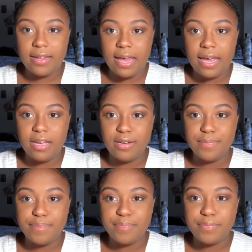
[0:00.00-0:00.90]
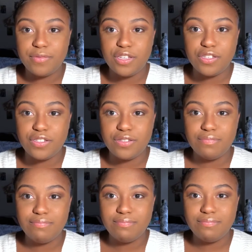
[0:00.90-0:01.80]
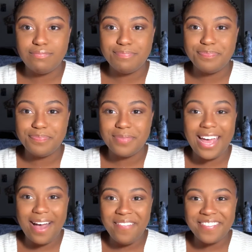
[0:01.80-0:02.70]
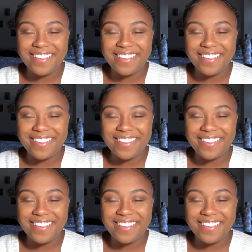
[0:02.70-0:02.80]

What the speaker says: like, this is, yeah.